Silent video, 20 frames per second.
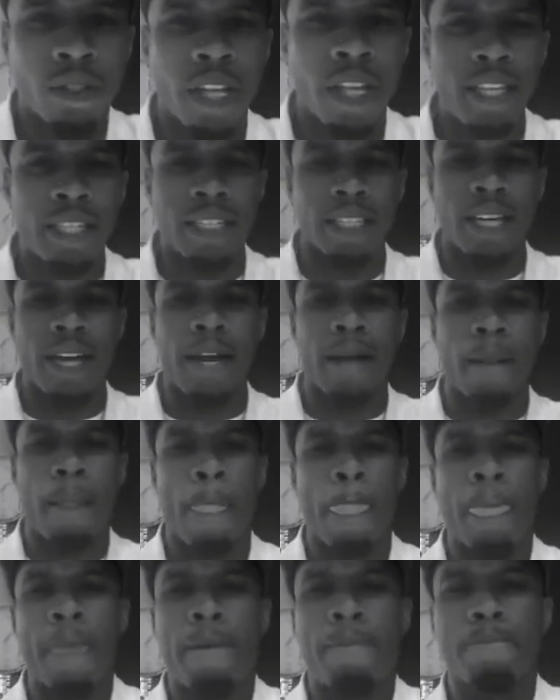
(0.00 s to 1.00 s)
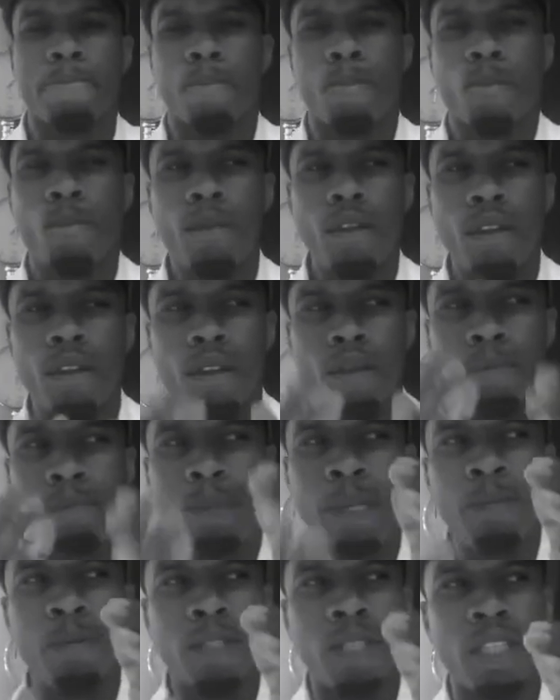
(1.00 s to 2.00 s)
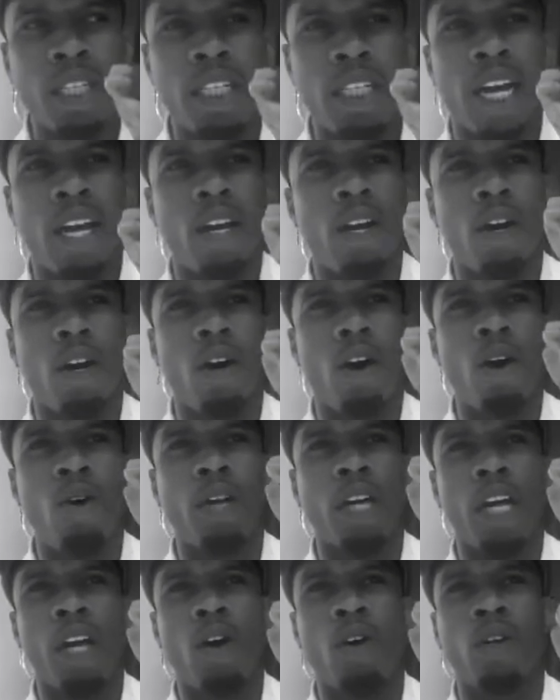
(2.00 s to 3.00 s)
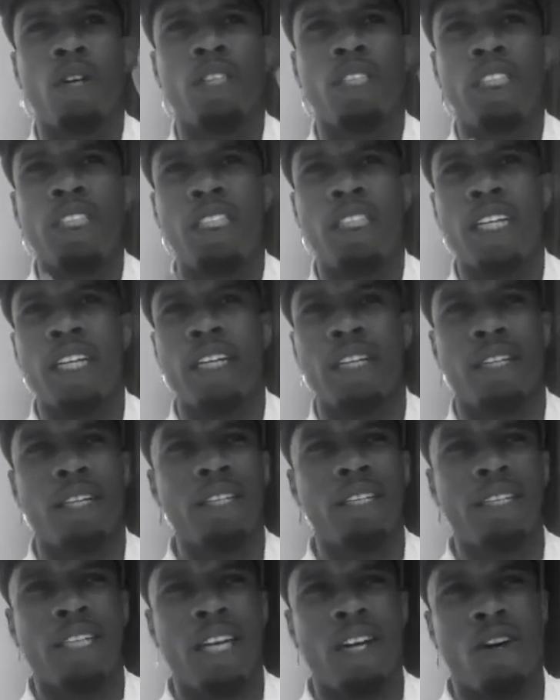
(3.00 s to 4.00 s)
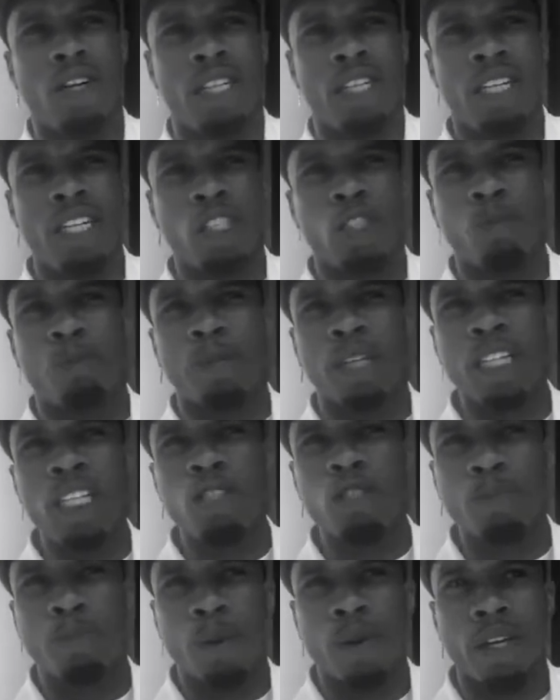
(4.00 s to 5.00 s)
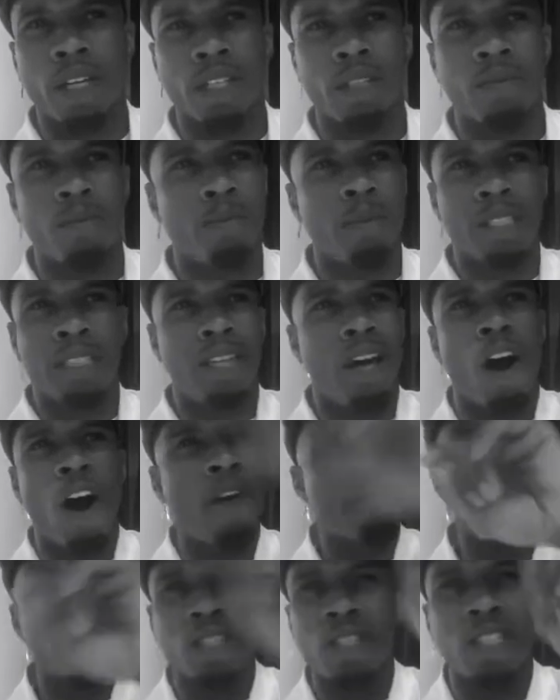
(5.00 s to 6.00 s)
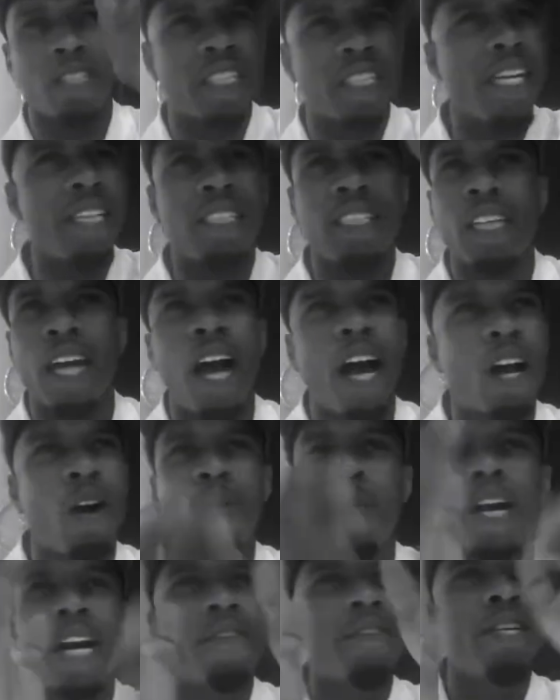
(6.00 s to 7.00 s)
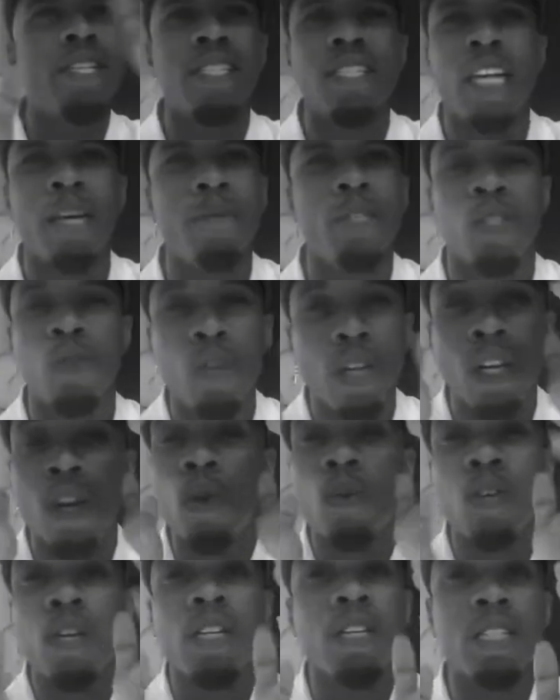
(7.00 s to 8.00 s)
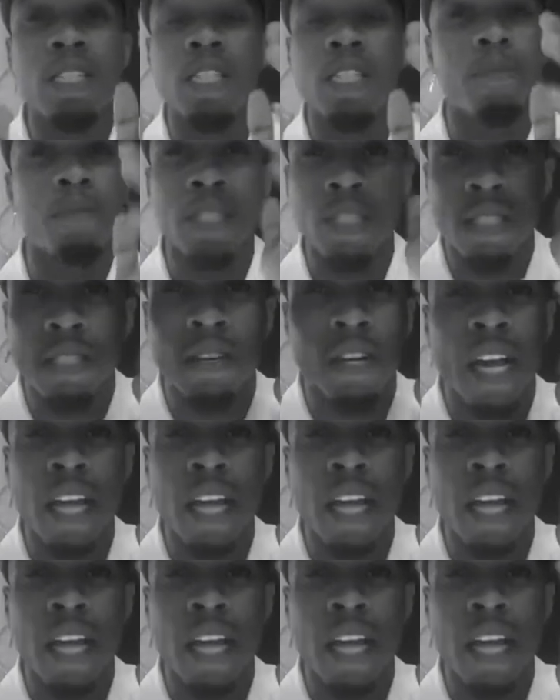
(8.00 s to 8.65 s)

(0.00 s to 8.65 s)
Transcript: So then it's like, people see that, okay, hold on. They're saying on the initial police report with Officer Santiago, whatever his name is, you can go look this up.